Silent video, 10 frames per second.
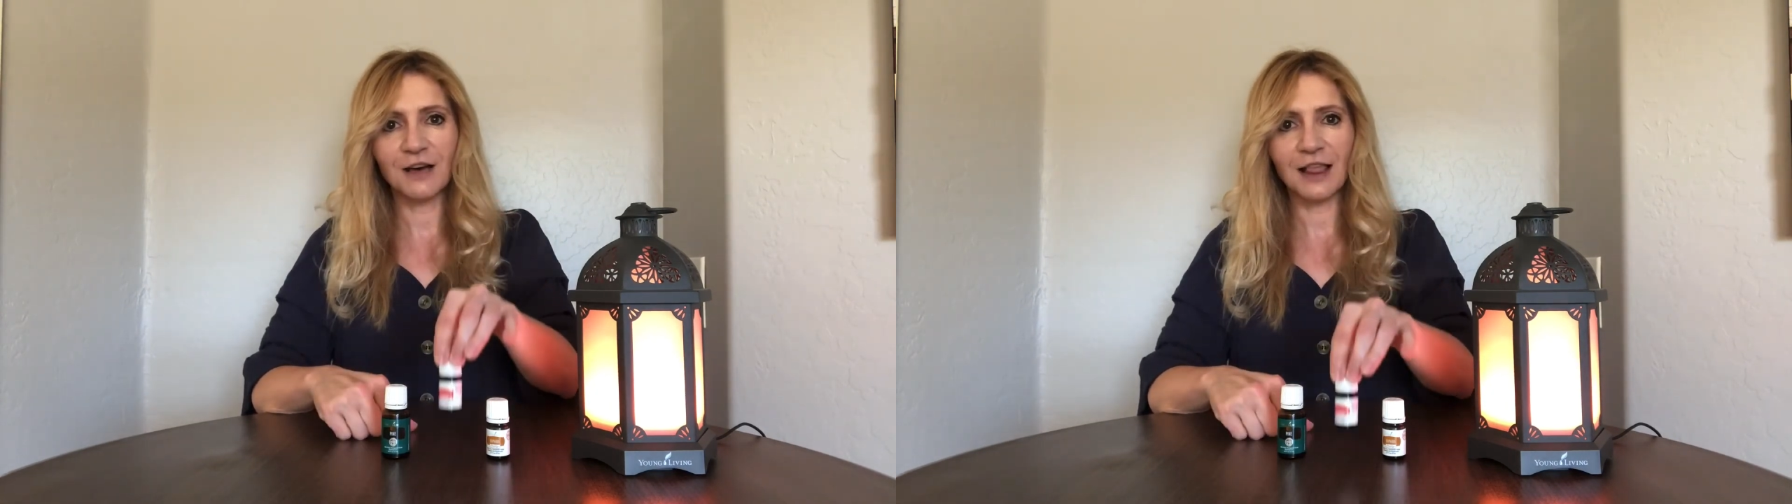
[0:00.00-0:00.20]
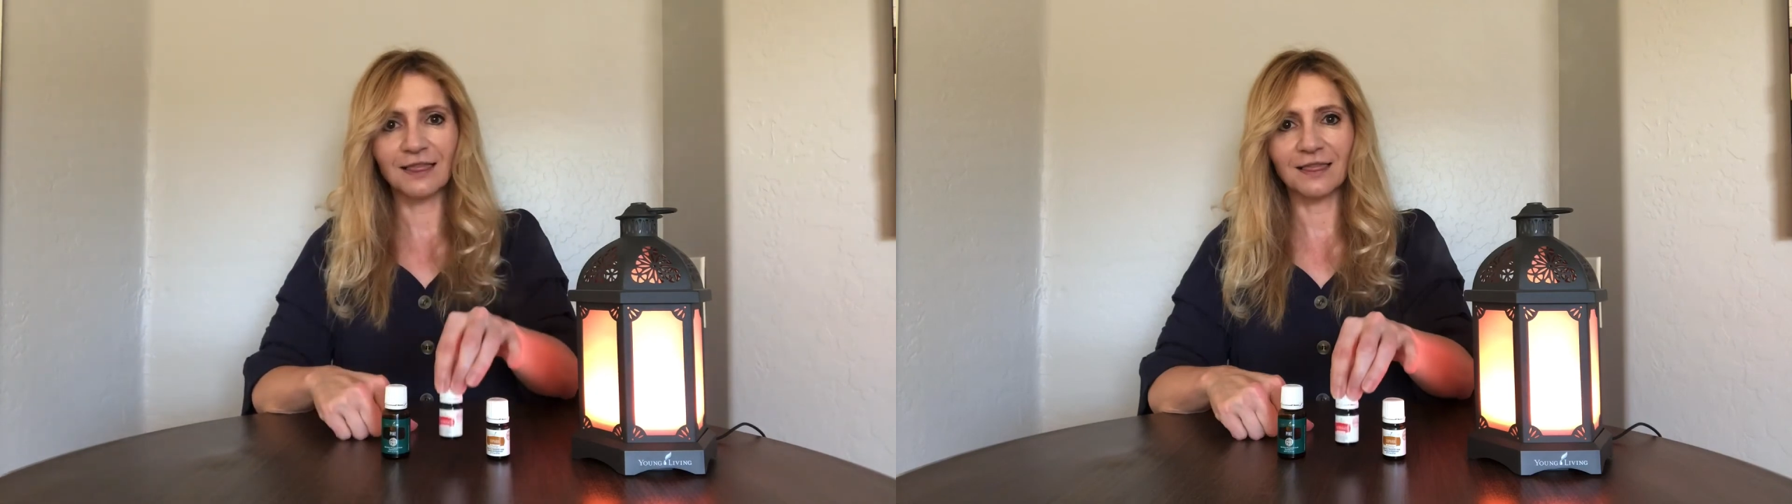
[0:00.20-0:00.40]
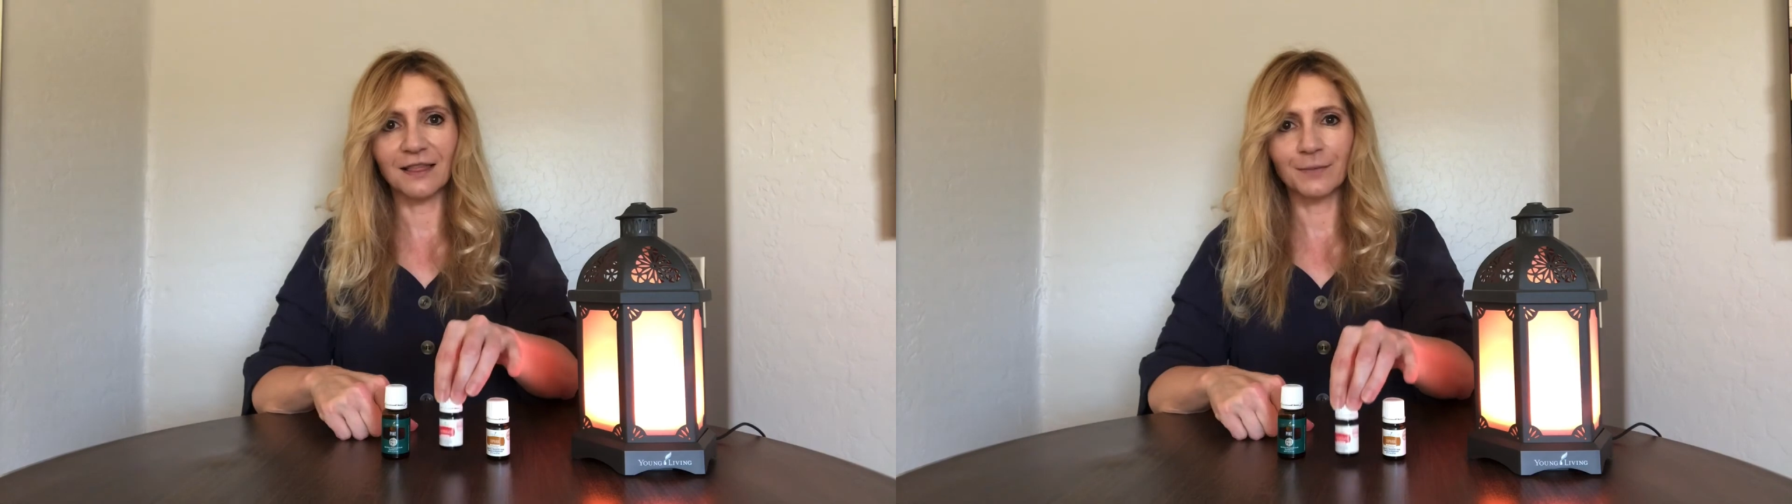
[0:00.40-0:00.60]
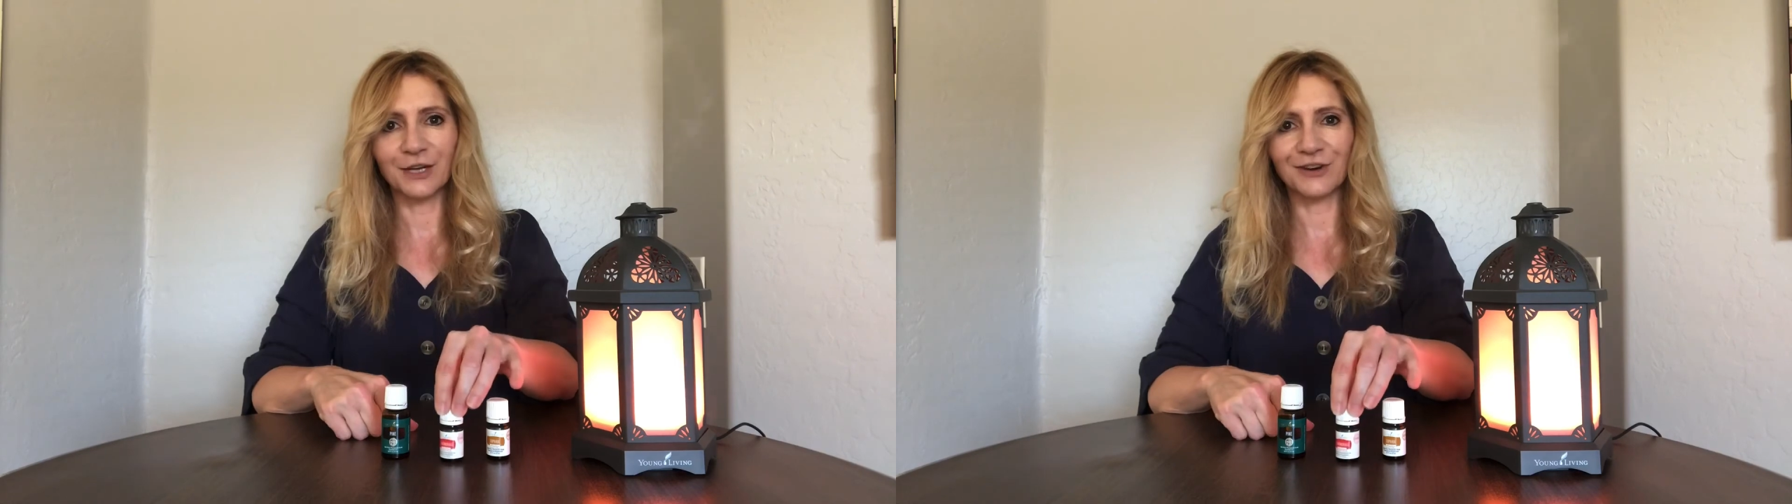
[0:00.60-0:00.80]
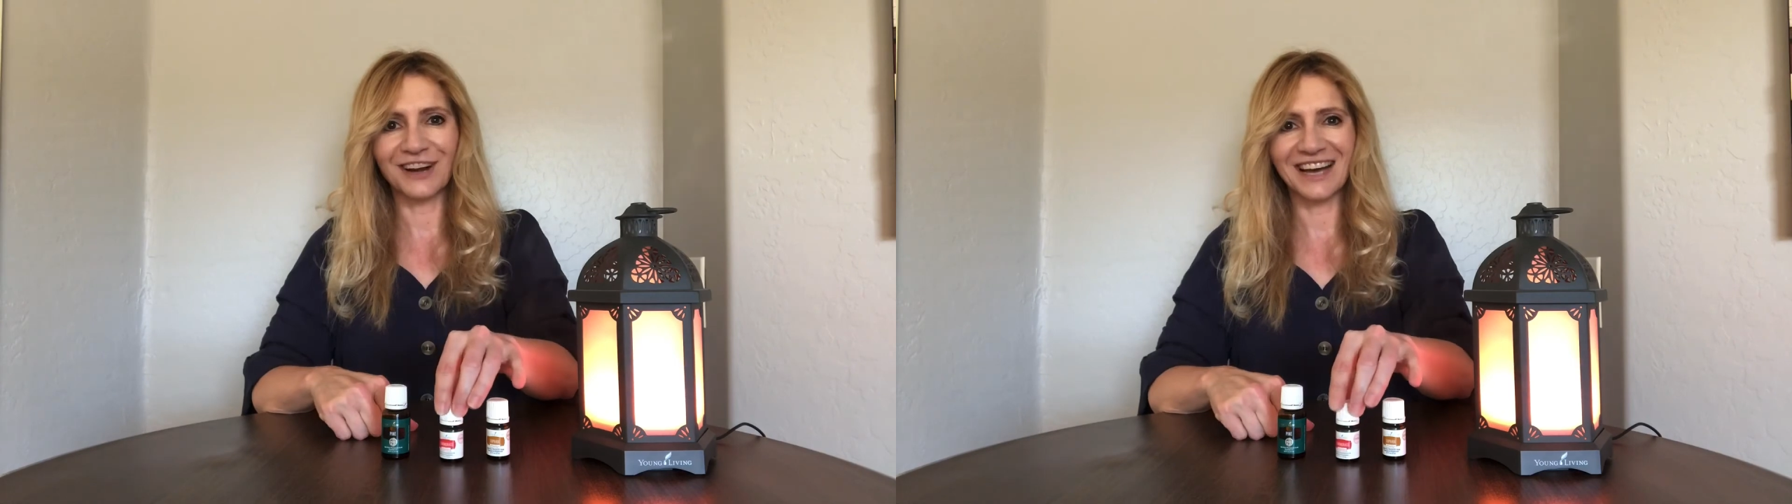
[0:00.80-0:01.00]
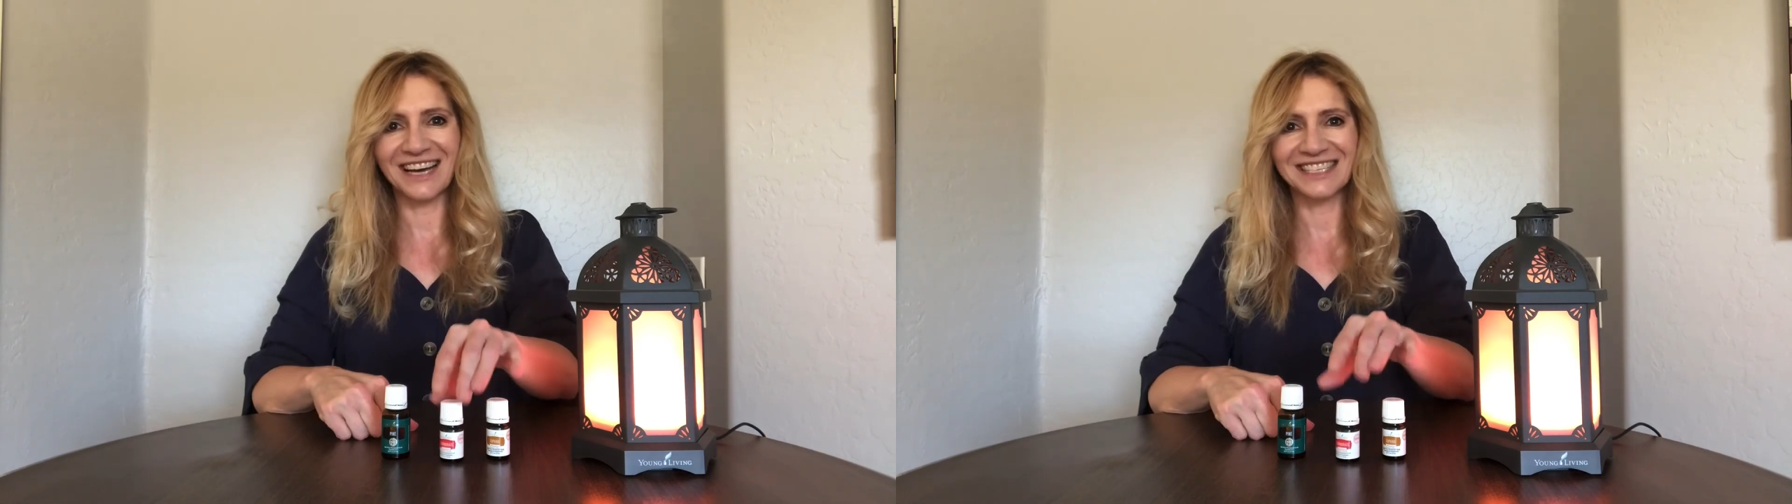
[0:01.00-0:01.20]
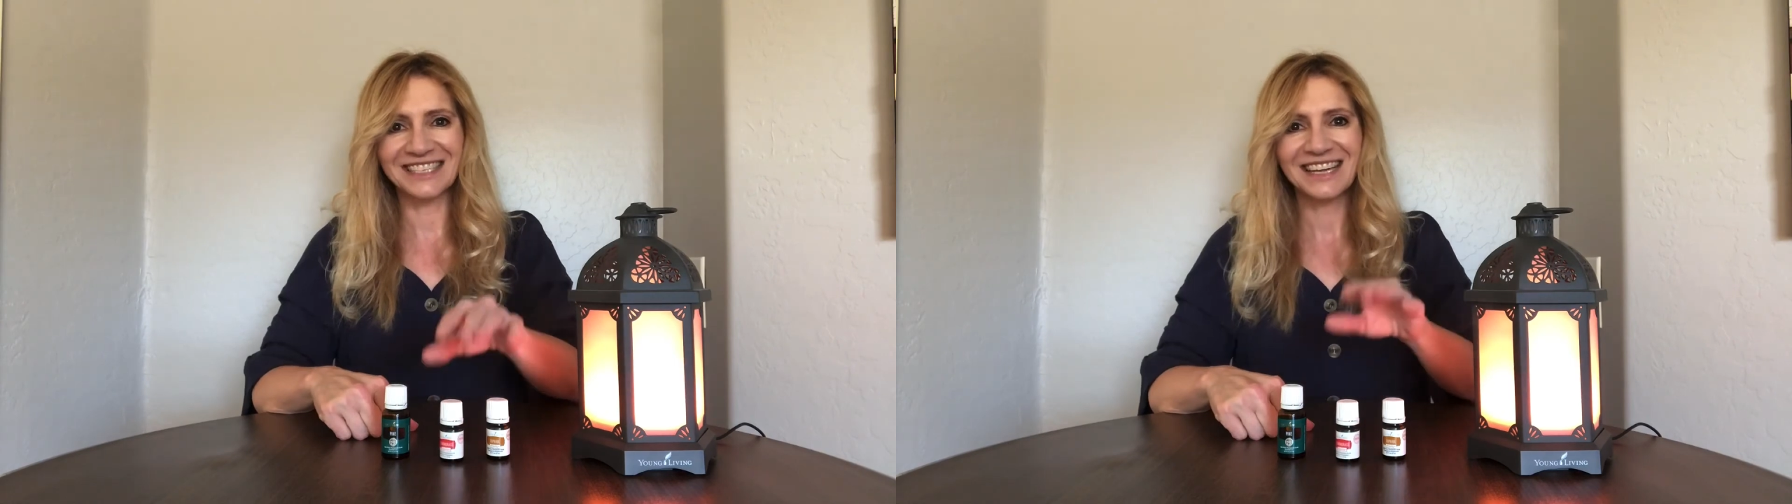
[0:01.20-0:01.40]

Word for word: lemongrass.